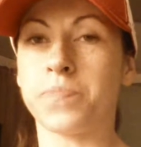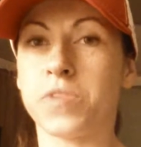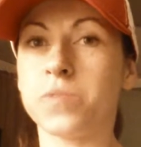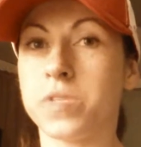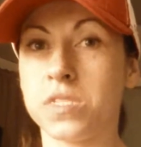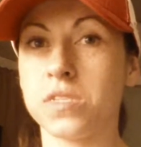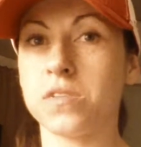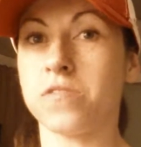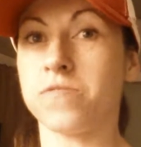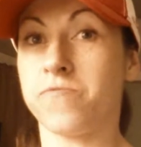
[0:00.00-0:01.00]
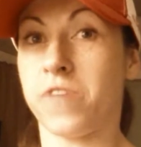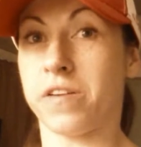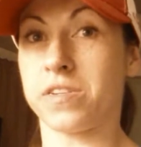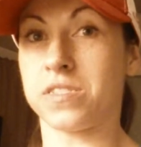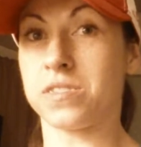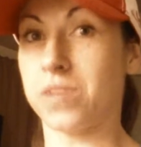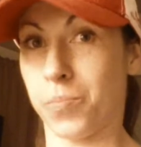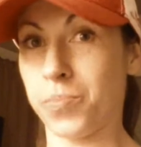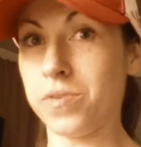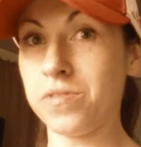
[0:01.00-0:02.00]
this business is very
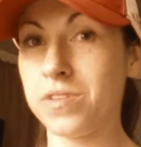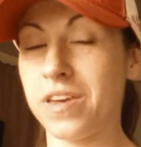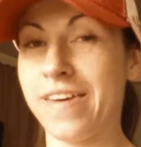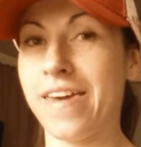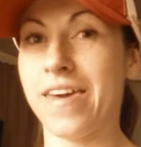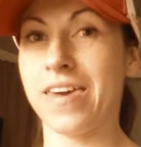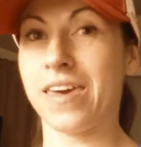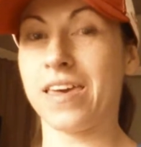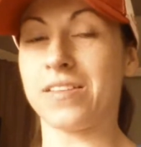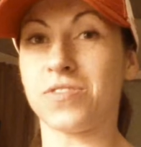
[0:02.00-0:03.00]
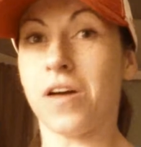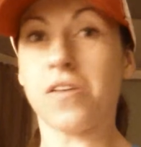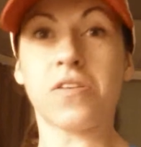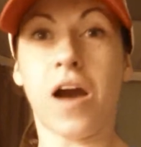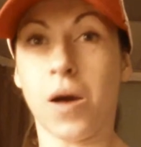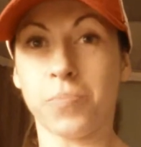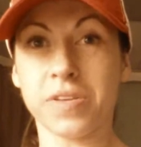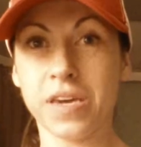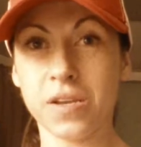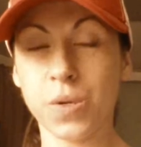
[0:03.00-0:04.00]
simple. It's not
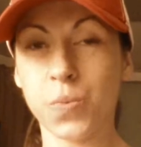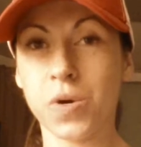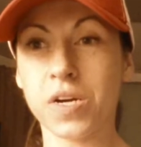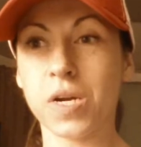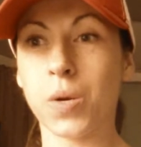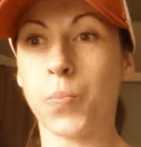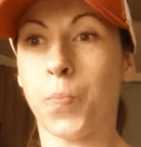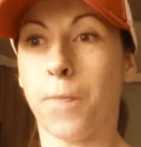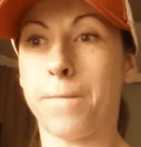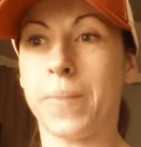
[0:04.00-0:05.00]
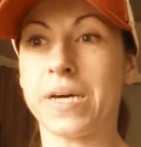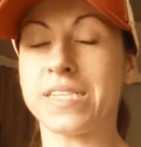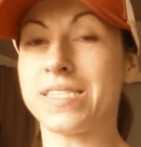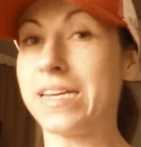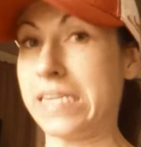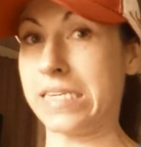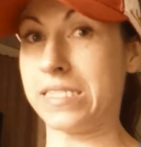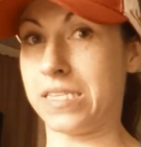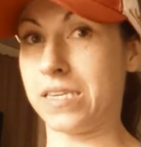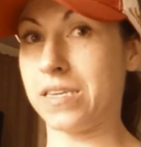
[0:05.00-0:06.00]
complicated work, but it's not
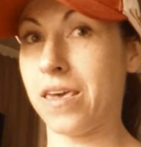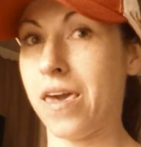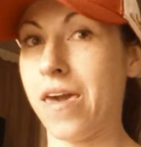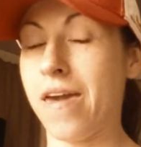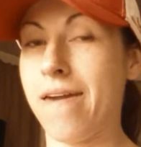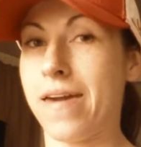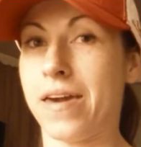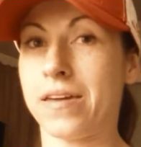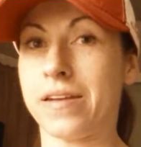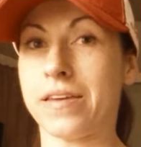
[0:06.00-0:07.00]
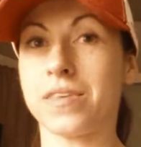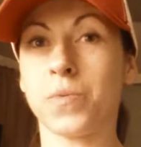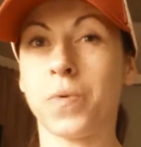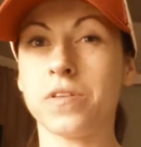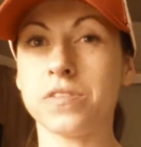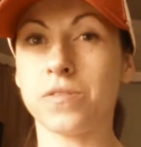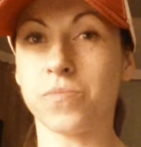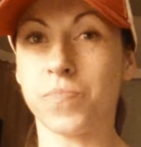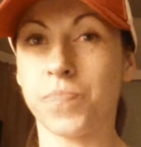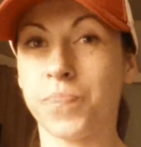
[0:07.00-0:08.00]
easy. And I think one of
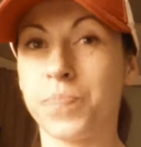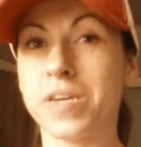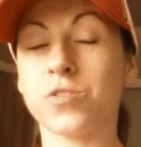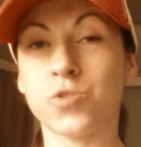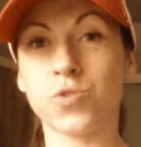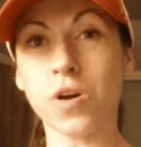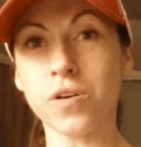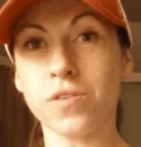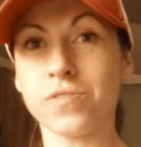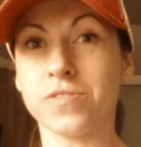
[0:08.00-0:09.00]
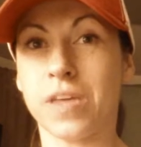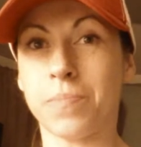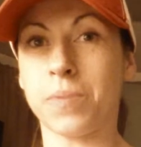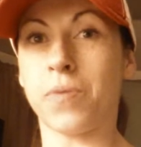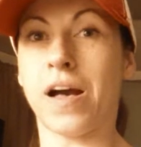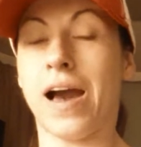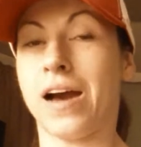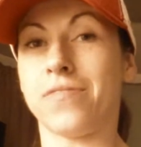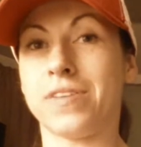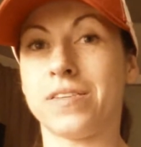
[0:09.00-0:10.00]
the biggest struggles that people
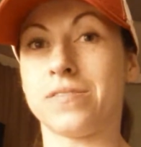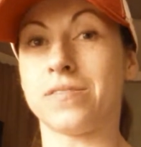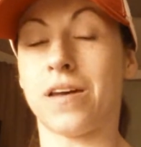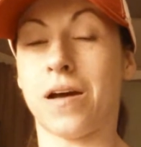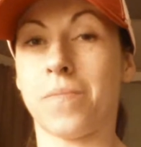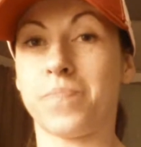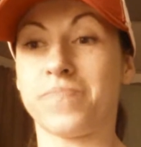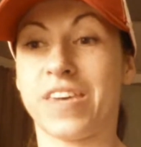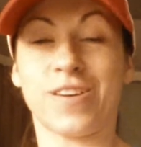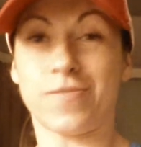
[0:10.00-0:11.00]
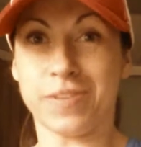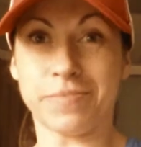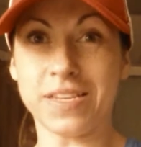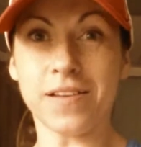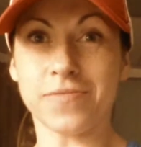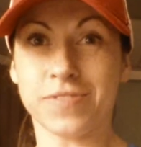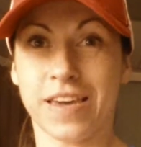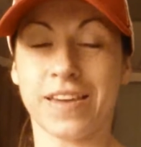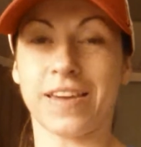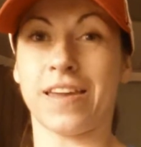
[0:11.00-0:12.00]
have is getting over themselves
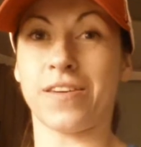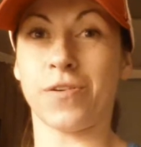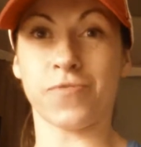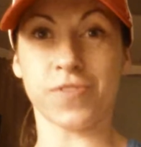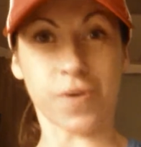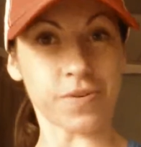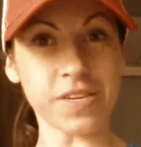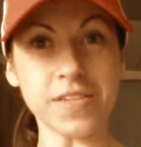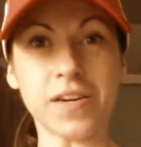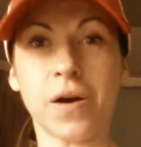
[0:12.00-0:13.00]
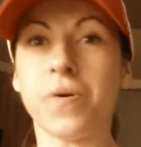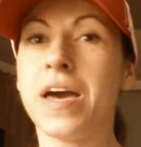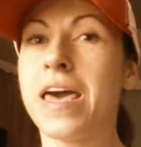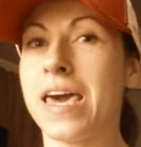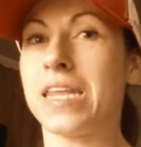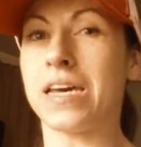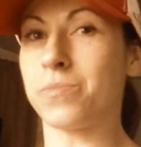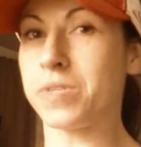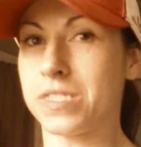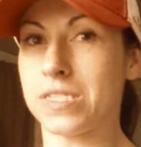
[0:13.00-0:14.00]
and getting over their own ego. And I
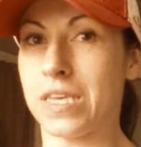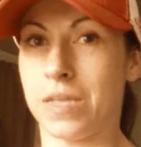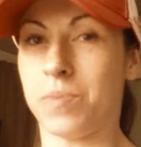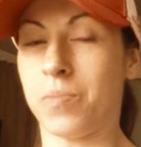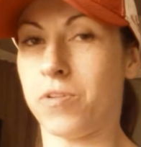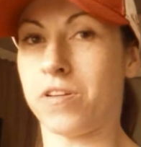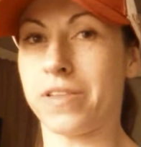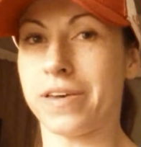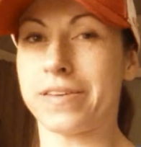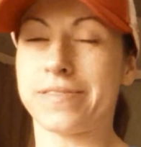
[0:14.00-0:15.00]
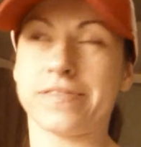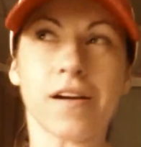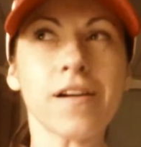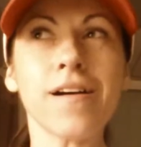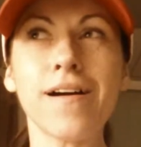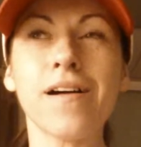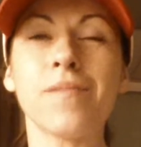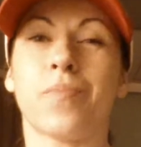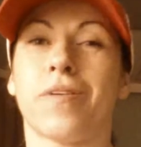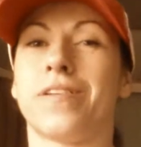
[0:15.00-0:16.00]
don't to say that people are like stuck
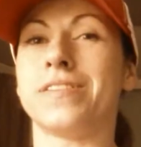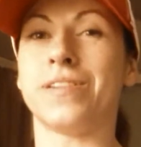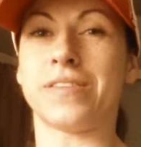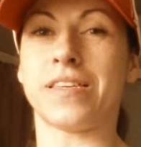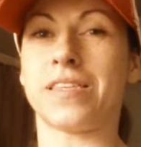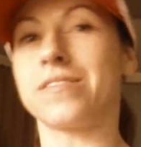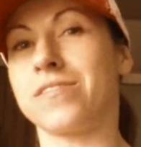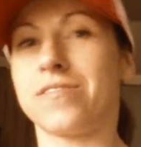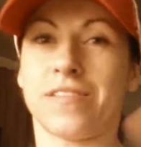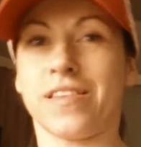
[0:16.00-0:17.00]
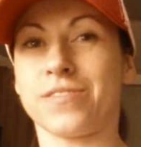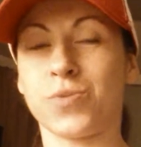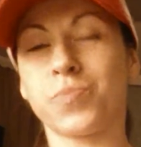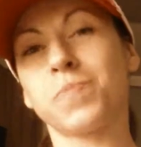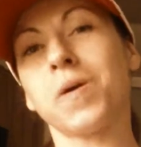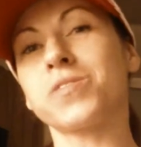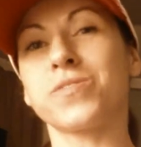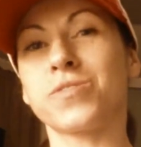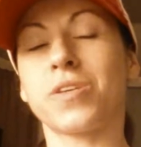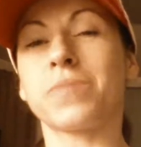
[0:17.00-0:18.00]
up or, they think that they're like super
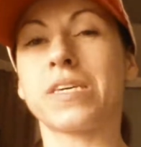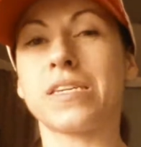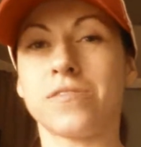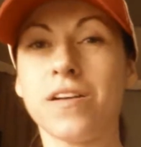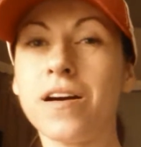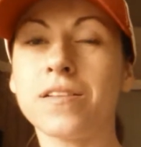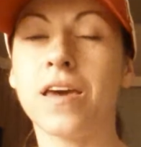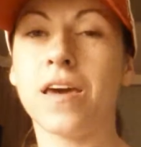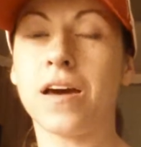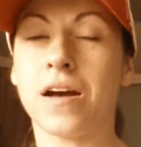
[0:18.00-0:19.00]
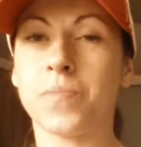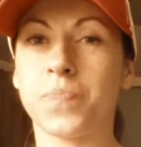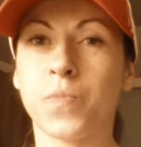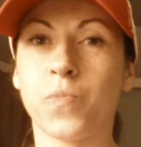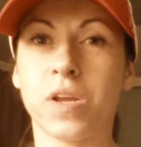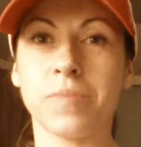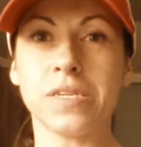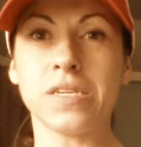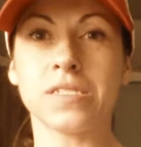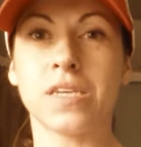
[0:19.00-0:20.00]
special or something and they're not. What I
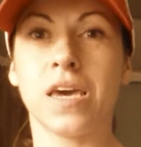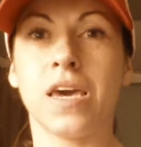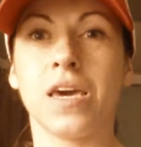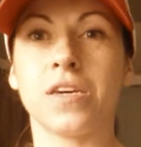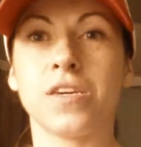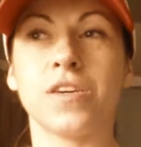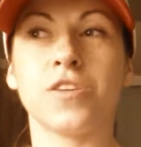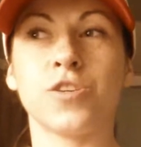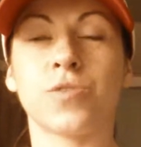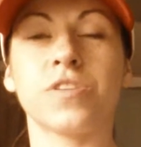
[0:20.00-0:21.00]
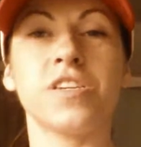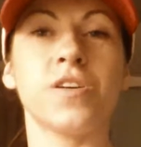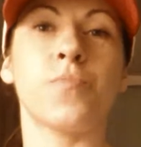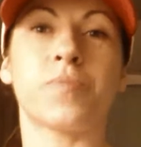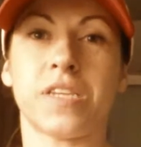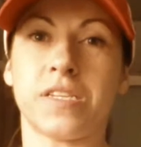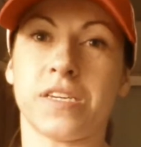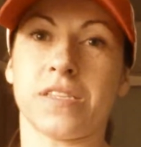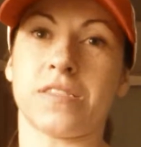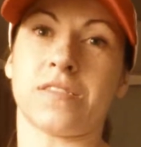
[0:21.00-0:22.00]
mean is your ego
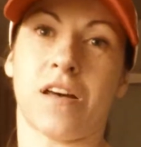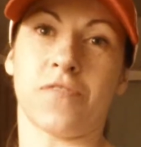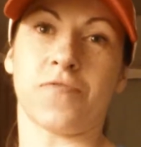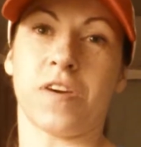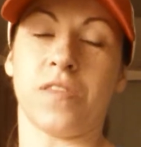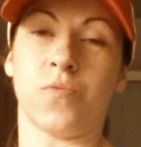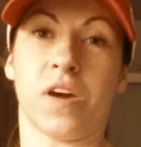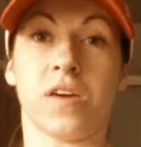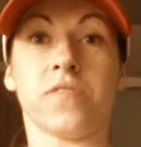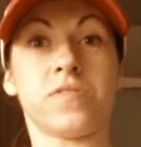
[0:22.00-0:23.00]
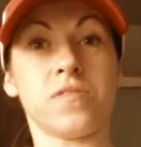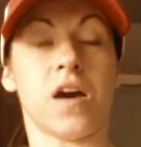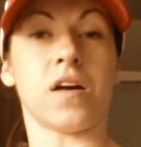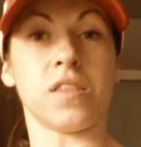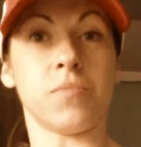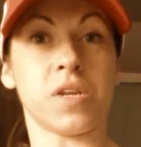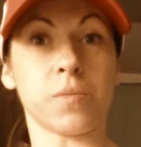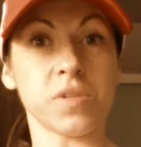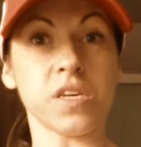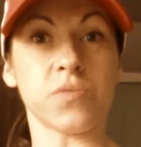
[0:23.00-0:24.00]
presenting itself in the way of
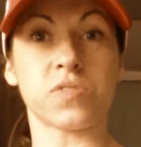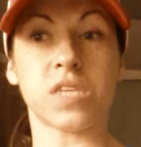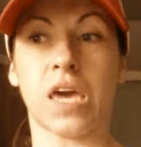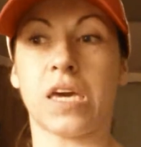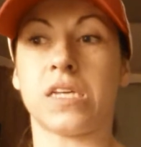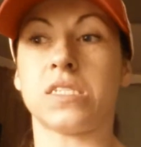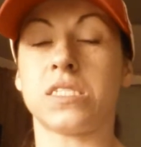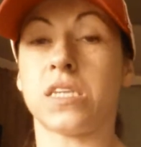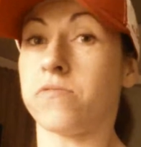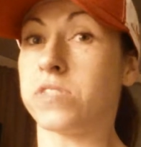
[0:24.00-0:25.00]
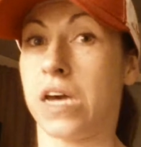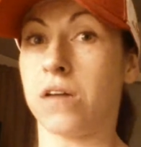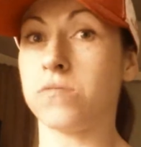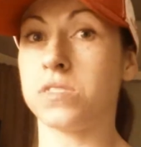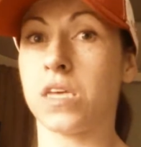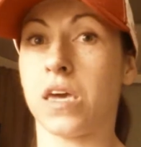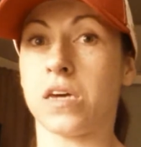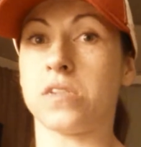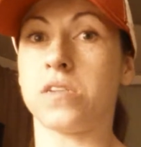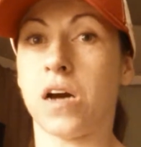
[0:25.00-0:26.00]
limiting beliefs and self-doubts
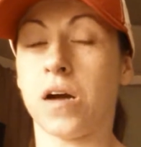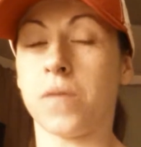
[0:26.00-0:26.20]
and